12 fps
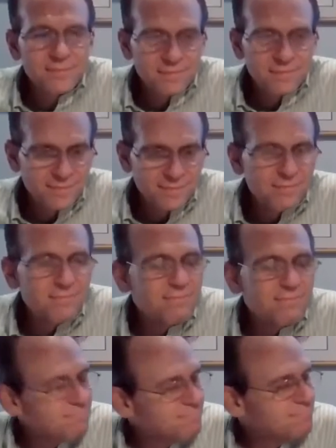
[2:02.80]

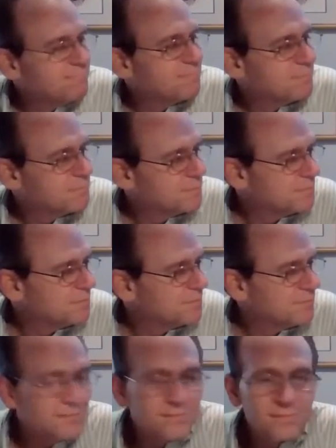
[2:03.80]

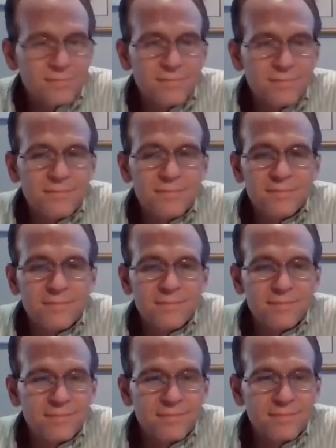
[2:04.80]

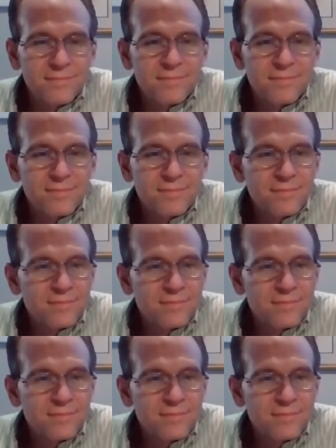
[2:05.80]
(silent)